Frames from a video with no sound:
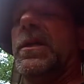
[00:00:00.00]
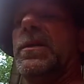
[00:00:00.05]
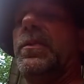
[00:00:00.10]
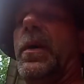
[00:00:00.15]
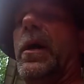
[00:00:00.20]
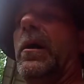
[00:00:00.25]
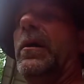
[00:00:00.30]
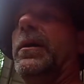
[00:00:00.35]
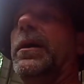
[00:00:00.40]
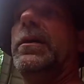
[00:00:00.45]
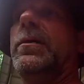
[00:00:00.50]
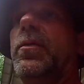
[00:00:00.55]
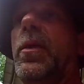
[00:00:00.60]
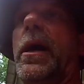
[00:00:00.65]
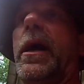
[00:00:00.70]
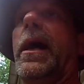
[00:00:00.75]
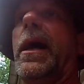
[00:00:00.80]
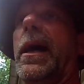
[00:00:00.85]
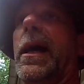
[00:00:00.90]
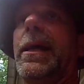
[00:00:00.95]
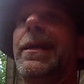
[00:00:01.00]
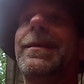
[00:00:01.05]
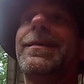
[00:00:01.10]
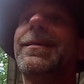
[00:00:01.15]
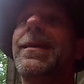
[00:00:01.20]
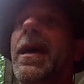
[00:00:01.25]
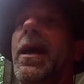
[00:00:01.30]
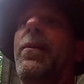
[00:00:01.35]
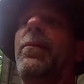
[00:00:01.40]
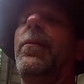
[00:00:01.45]
spare. This way I got the
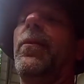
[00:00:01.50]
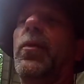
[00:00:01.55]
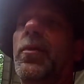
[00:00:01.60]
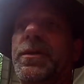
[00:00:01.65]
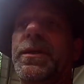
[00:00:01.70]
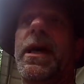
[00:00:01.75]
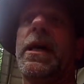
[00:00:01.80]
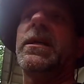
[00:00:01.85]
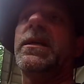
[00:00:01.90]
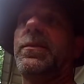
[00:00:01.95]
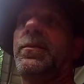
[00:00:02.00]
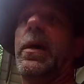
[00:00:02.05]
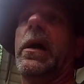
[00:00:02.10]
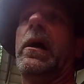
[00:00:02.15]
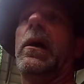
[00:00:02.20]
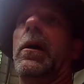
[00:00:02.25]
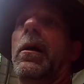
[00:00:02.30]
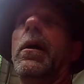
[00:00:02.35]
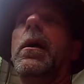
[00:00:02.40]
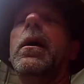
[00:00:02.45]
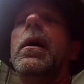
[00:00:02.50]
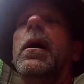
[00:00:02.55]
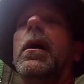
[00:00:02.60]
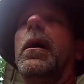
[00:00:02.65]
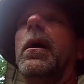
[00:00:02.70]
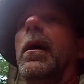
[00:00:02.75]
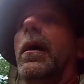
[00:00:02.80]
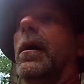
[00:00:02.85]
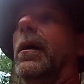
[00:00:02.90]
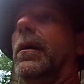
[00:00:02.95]
same full size spare
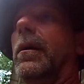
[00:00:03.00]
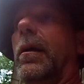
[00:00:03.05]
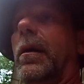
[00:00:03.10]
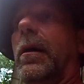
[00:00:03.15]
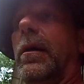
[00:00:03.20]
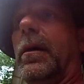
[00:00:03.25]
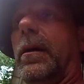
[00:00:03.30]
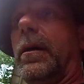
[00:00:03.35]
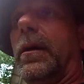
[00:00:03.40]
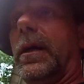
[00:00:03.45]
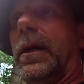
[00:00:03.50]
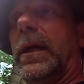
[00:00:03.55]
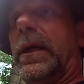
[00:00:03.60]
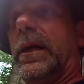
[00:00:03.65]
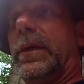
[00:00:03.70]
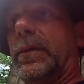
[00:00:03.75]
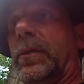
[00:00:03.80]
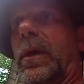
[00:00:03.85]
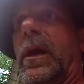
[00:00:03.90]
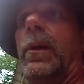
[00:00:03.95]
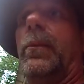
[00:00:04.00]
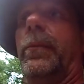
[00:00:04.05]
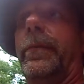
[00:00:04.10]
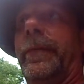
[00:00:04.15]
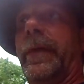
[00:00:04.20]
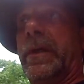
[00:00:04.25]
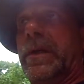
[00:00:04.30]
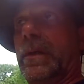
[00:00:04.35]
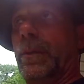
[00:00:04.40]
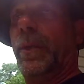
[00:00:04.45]
as what I'm
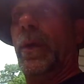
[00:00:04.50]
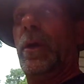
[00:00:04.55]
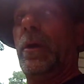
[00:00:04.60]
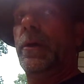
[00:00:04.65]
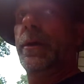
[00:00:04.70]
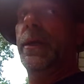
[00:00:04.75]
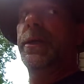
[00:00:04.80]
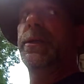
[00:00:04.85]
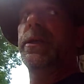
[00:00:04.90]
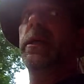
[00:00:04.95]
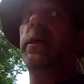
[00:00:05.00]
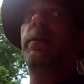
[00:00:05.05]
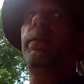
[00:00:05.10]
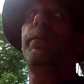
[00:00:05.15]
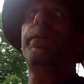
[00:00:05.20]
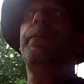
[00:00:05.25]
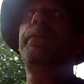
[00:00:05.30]
fixing to put on the Jeep.